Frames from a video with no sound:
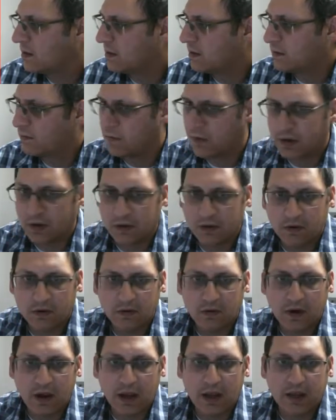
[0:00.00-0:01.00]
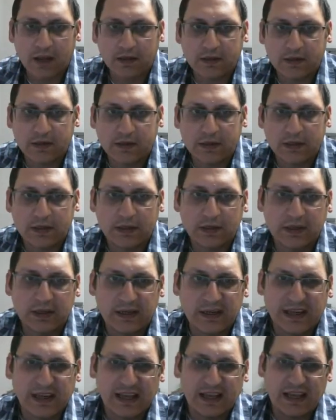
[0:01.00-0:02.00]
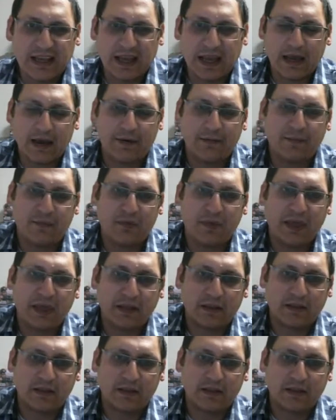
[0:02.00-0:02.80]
Regular grass. Yeah, but that